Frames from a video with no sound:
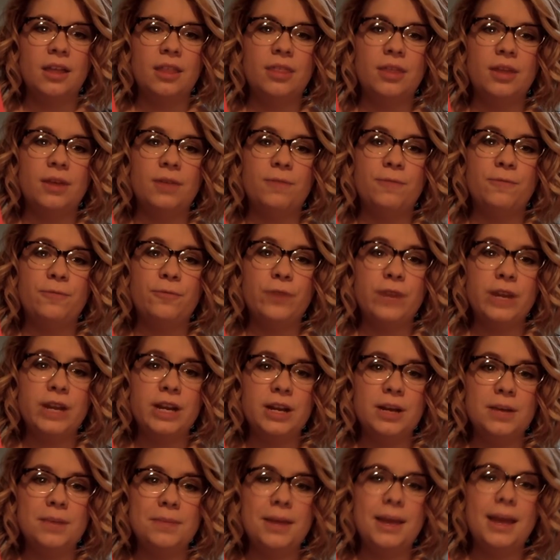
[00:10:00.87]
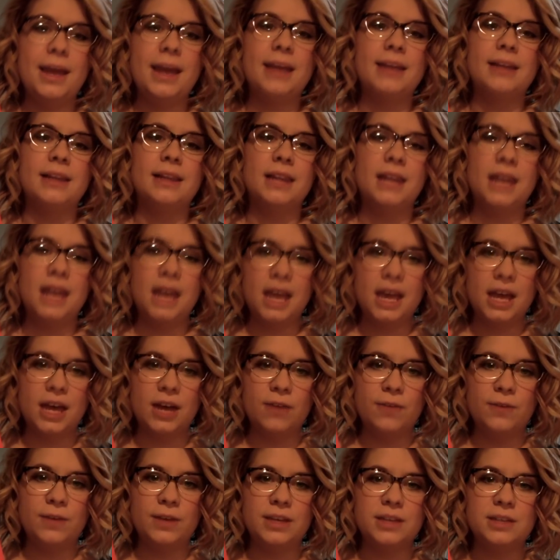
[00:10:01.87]
the freedom and
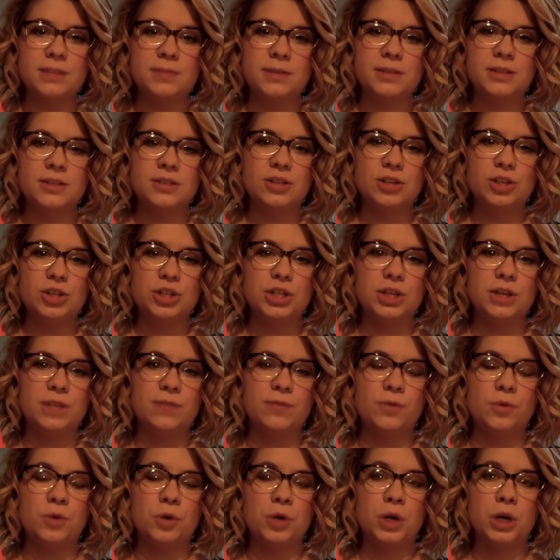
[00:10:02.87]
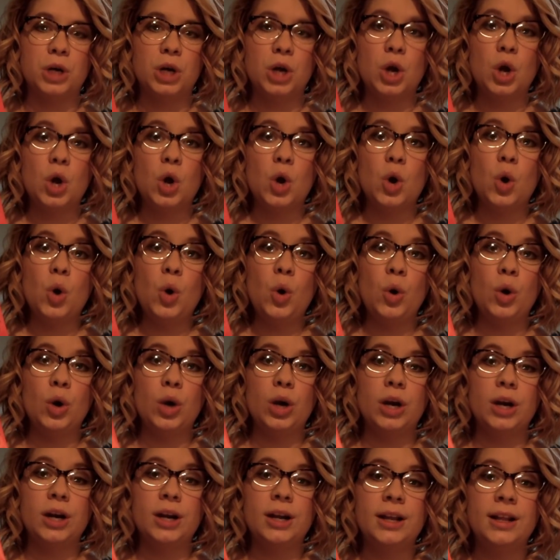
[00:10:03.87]
love he's been searching for,
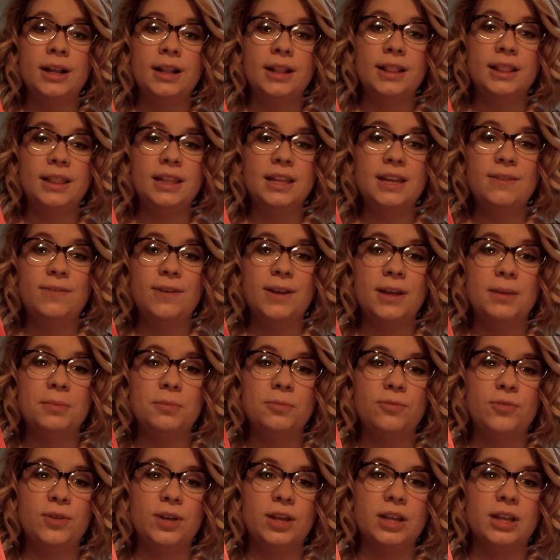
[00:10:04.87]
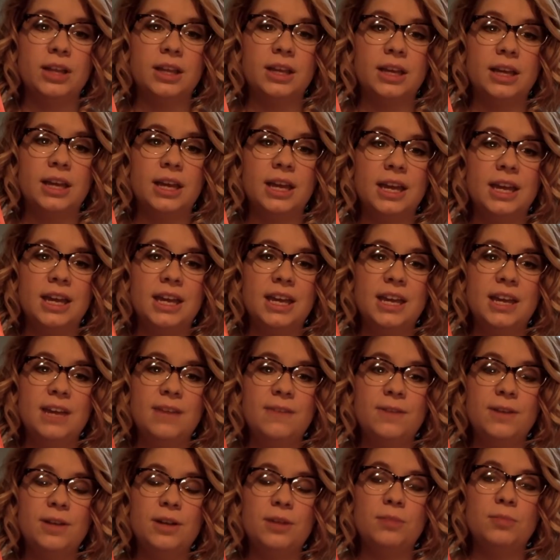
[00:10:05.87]
or leave him feeling
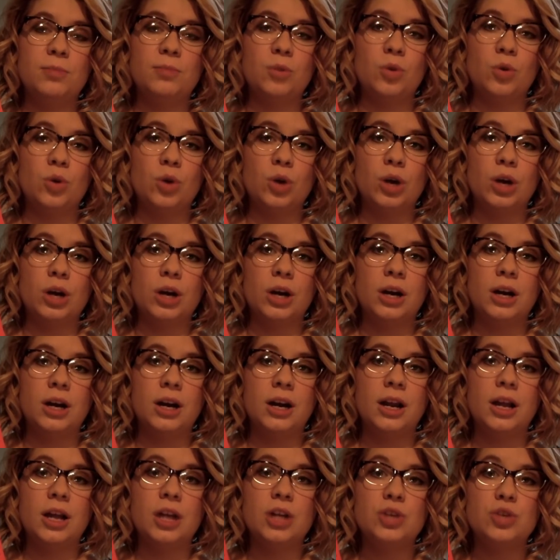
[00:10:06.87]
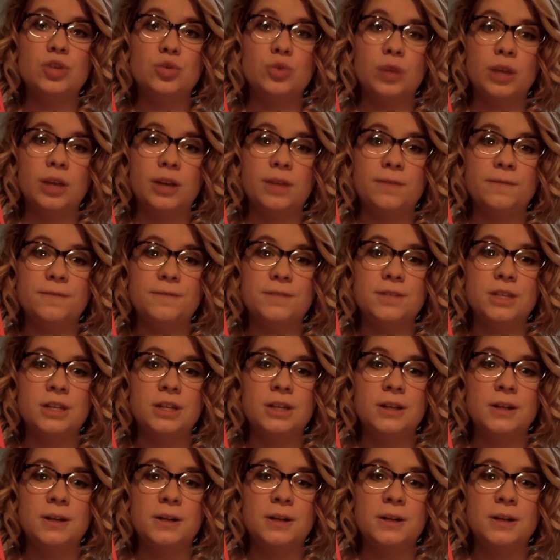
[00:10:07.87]
even more adrift.